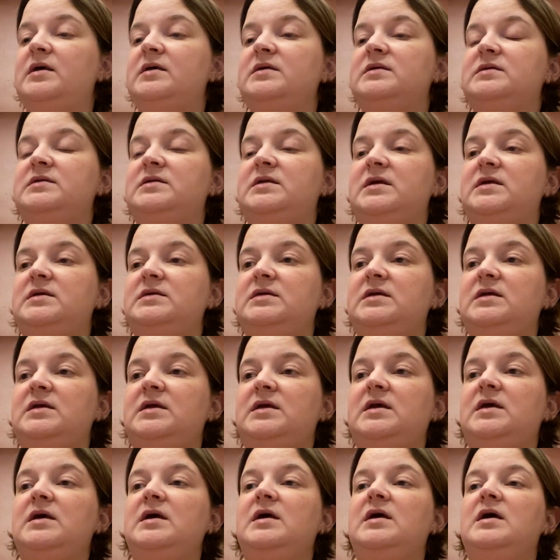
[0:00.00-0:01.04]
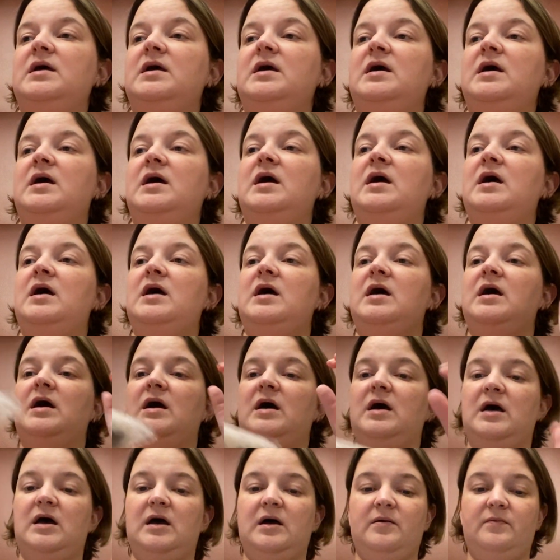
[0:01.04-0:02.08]
Stacy,
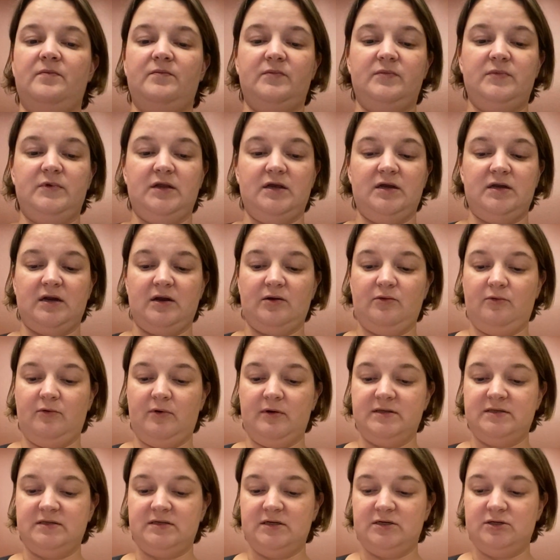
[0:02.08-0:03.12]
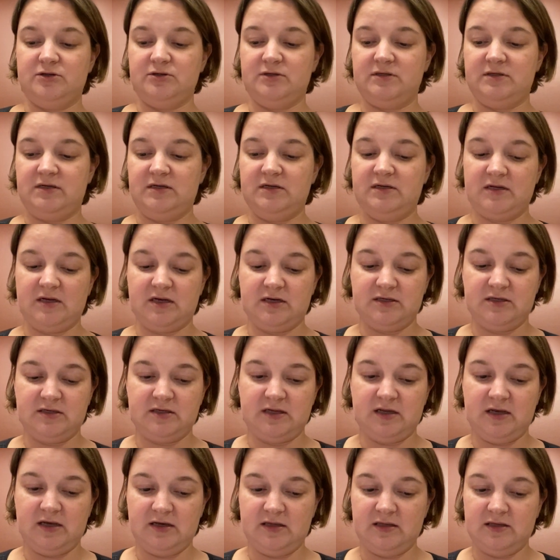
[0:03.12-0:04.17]
the 911 Stitchers destash
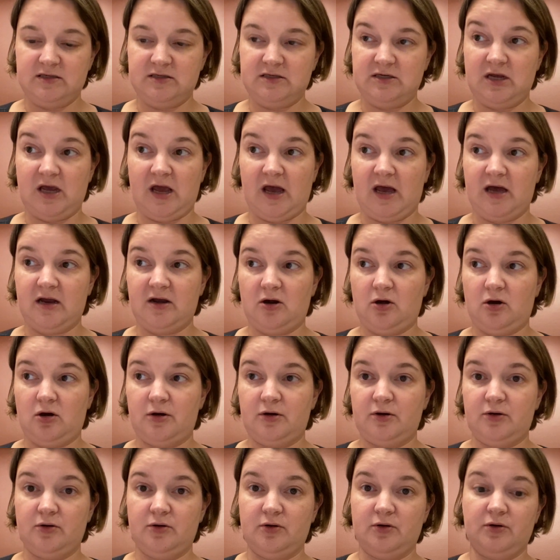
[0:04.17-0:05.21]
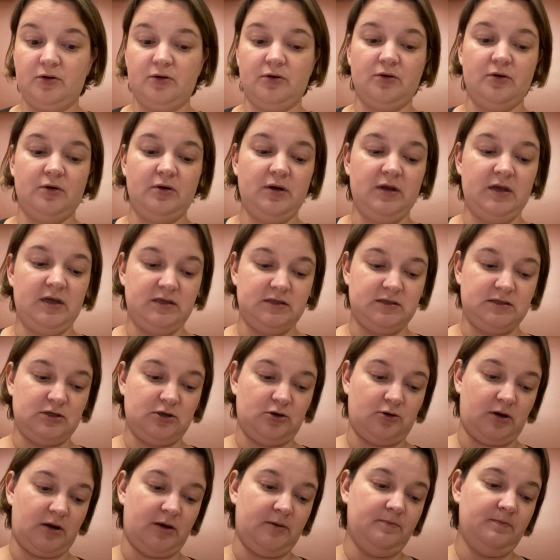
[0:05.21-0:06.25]
sale that she had on her
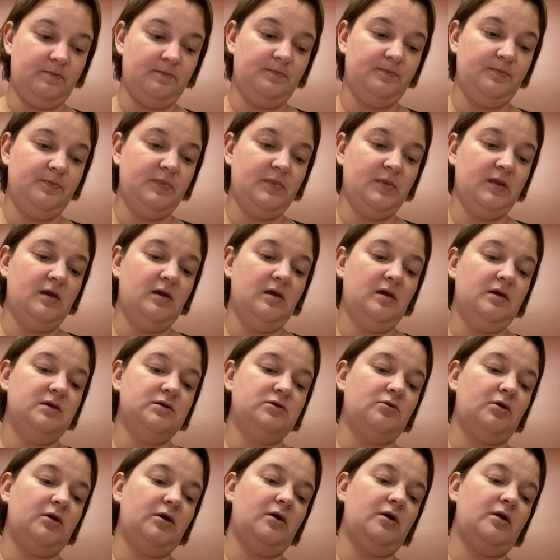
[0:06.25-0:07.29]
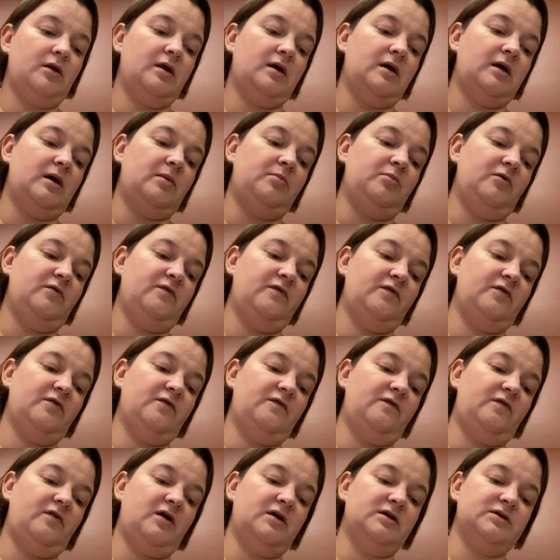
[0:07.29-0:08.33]
Instagram. So I got a couple of her
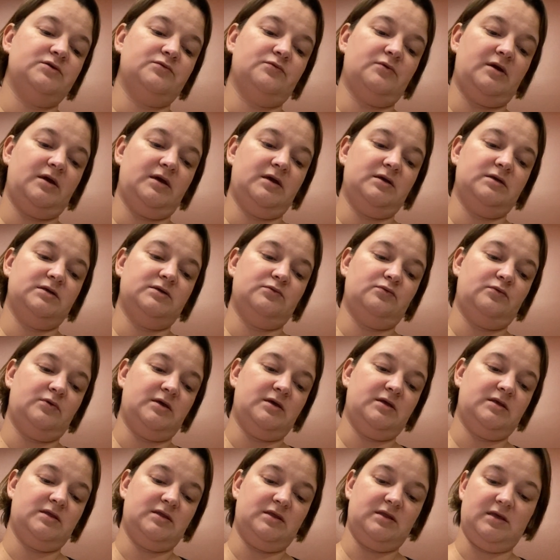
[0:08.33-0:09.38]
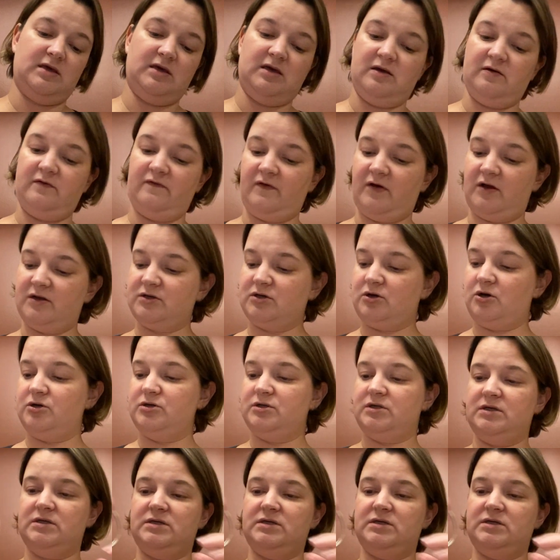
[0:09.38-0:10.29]
floss rings with the floss cards that